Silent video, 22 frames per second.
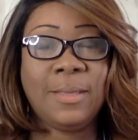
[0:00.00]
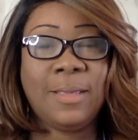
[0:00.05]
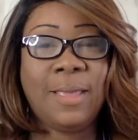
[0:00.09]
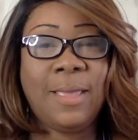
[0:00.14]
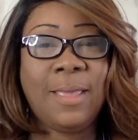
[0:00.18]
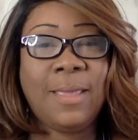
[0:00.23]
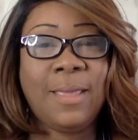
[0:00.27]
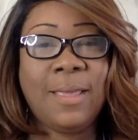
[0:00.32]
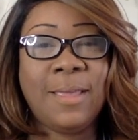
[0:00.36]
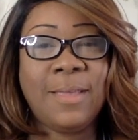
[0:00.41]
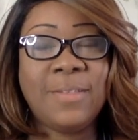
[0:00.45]

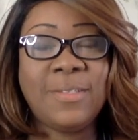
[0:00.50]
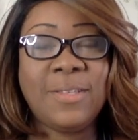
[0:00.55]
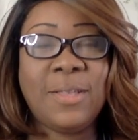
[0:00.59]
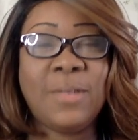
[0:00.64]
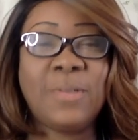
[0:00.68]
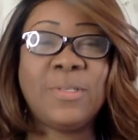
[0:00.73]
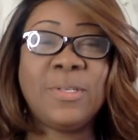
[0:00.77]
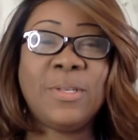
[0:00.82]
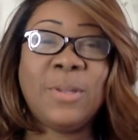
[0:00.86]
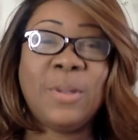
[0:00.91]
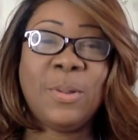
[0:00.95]
Hi guys,
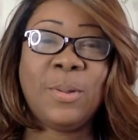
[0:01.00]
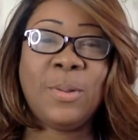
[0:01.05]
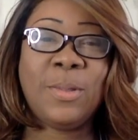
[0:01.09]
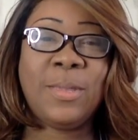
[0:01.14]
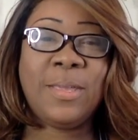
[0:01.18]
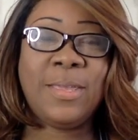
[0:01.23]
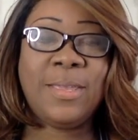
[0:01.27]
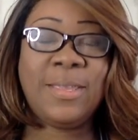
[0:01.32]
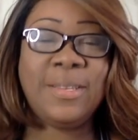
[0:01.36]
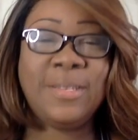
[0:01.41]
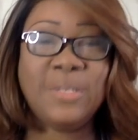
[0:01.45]
how's it
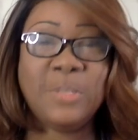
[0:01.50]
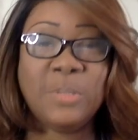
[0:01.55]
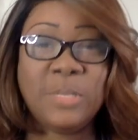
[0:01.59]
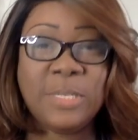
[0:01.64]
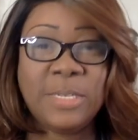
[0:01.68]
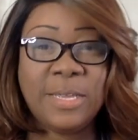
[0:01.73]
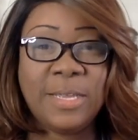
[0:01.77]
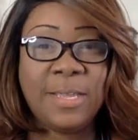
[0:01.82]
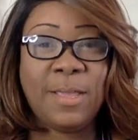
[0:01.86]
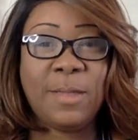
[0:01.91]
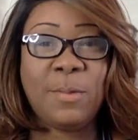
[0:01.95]
going? So
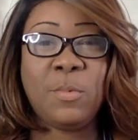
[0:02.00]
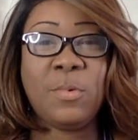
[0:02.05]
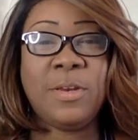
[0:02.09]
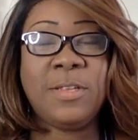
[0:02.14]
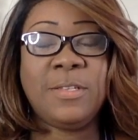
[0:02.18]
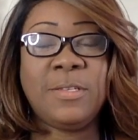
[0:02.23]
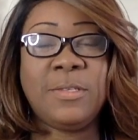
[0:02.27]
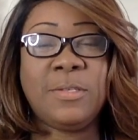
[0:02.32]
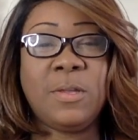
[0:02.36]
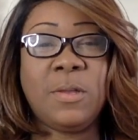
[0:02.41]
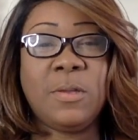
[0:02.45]
today I wanted
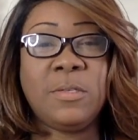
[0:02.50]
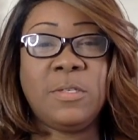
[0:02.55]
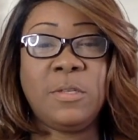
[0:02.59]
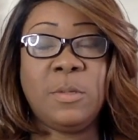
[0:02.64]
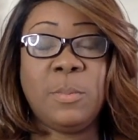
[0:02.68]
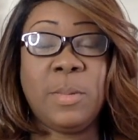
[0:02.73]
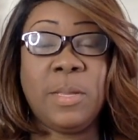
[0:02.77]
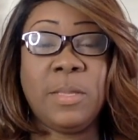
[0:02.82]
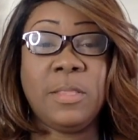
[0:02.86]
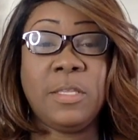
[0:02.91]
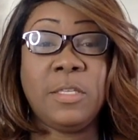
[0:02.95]
to talk to you
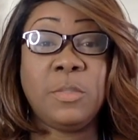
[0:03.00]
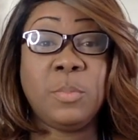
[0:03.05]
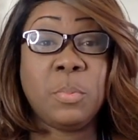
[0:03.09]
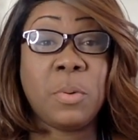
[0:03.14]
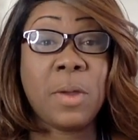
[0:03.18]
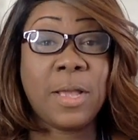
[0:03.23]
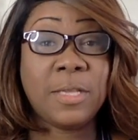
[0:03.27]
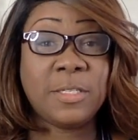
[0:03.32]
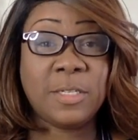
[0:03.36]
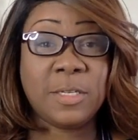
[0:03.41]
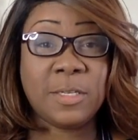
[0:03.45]
about this
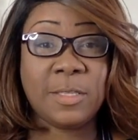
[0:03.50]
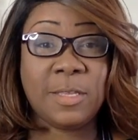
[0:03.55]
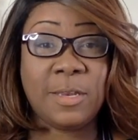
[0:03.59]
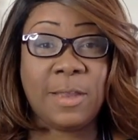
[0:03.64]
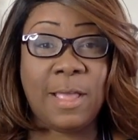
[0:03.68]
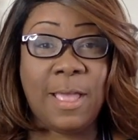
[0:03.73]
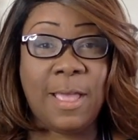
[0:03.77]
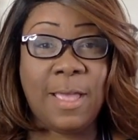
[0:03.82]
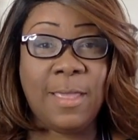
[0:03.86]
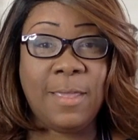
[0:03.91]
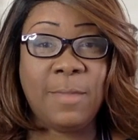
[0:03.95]
project that
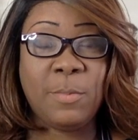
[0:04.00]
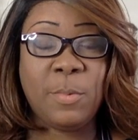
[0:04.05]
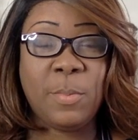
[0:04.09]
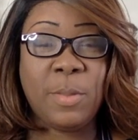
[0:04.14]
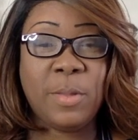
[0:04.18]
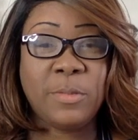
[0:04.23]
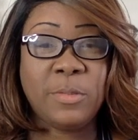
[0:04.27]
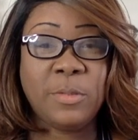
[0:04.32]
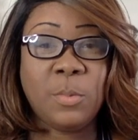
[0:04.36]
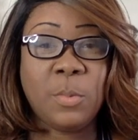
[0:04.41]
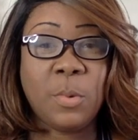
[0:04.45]
I am
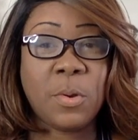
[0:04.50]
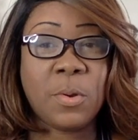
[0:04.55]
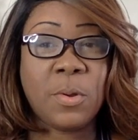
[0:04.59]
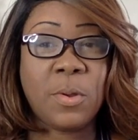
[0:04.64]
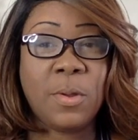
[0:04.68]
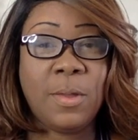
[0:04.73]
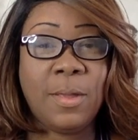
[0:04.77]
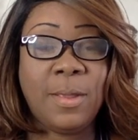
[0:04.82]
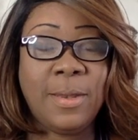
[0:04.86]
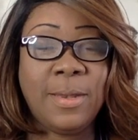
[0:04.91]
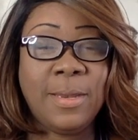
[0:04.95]
about to work
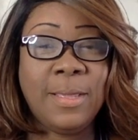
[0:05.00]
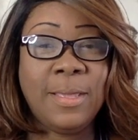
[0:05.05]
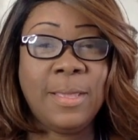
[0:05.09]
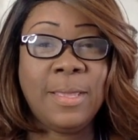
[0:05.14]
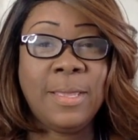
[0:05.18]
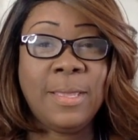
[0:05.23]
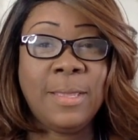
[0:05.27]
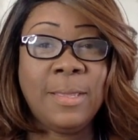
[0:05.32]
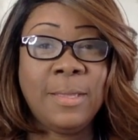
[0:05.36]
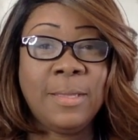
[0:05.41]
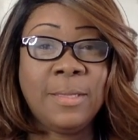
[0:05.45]
on.
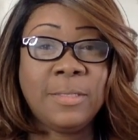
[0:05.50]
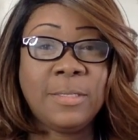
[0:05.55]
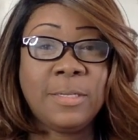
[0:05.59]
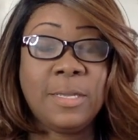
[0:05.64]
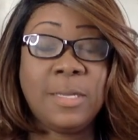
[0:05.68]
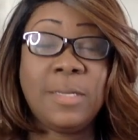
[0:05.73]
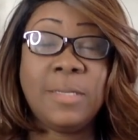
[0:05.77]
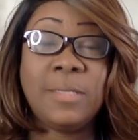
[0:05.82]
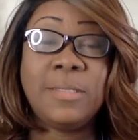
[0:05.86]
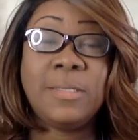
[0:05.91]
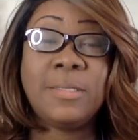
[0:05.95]

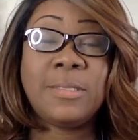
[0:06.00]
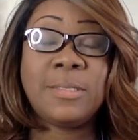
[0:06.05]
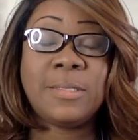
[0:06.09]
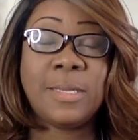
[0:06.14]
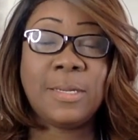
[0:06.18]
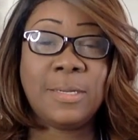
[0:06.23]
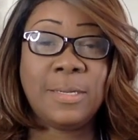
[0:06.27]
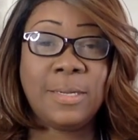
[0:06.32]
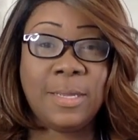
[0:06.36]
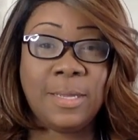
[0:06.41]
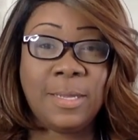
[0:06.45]
Today is
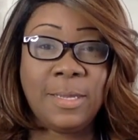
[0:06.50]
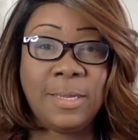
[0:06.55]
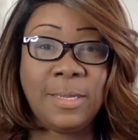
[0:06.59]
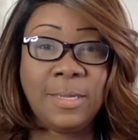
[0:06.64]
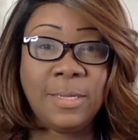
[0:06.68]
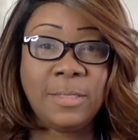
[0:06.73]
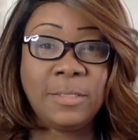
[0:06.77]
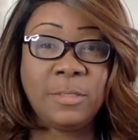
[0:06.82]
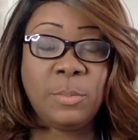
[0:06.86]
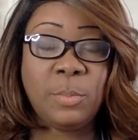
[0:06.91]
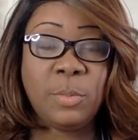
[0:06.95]
Sunday.
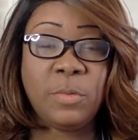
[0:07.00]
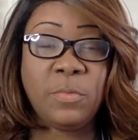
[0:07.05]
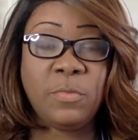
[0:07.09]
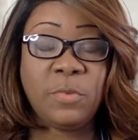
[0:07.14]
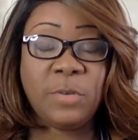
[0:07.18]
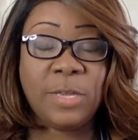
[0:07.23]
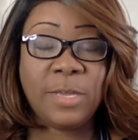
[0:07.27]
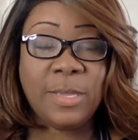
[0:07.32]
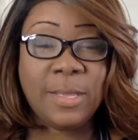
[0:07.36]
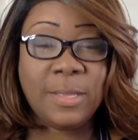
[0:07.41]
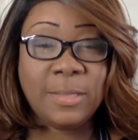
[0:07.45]
It's a beautiful
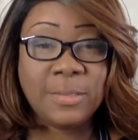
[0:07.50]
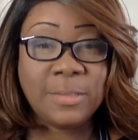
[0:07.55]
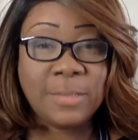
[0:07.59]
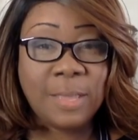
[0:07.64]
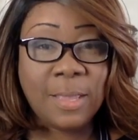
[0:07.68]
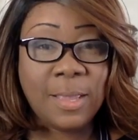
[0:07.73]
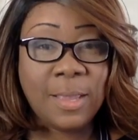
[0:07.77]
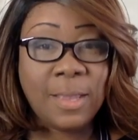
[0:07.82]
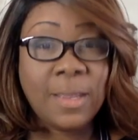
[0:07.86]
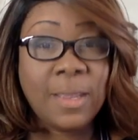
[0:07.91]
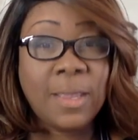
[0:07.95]
day
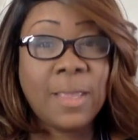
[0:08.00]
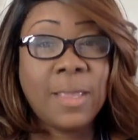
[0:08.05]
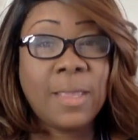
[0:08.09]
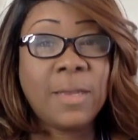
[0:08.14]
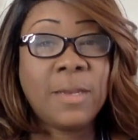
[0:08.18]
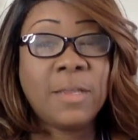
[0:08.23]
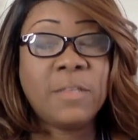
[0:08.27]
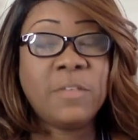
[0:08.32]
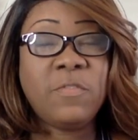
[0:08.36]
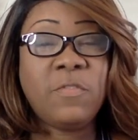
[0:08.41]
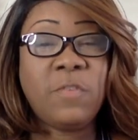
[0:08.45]
outside and
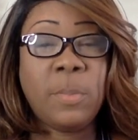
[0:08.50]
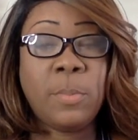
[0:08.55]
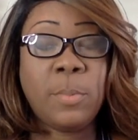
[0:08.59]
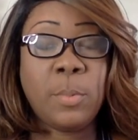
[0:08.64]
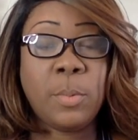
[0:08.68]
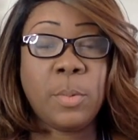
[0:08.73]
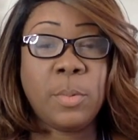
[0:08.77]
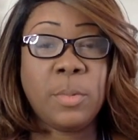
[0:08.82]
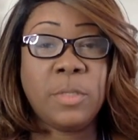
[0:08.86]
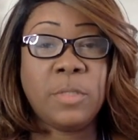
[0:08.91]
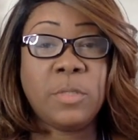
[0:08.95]
it's
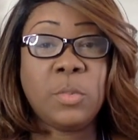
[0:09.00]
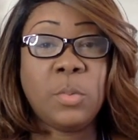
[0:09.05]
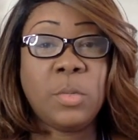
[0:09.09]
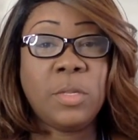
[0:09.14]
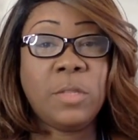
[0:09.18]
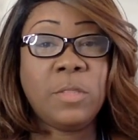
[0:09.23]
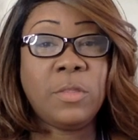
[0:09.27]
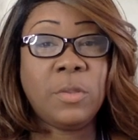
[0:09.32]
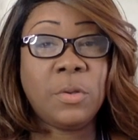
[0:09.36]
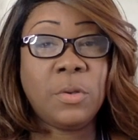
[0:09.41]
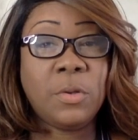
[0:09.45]
February the
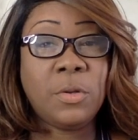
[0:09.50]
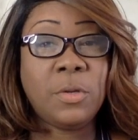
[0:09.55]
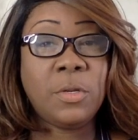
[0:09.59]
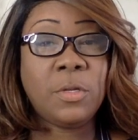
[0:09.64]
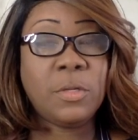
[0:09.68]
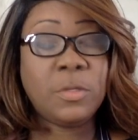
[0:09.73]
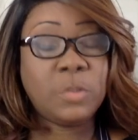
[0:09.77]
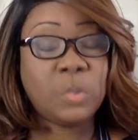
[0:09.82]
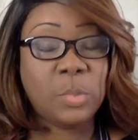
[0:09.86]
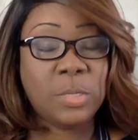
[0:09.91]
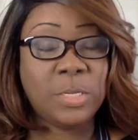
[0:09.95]

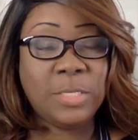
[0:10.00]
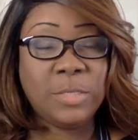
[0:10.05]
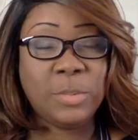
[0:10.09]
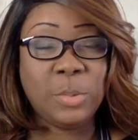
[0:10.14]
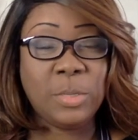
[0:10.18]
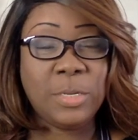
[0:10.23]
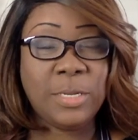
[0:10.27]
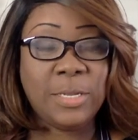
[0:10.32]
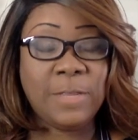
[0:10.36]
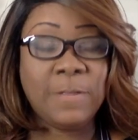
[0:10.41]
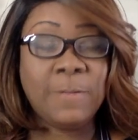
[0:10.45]
23rd,
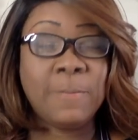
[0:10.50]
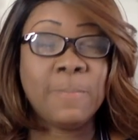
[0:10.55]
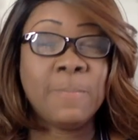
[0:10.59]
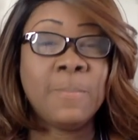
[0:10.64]
2020.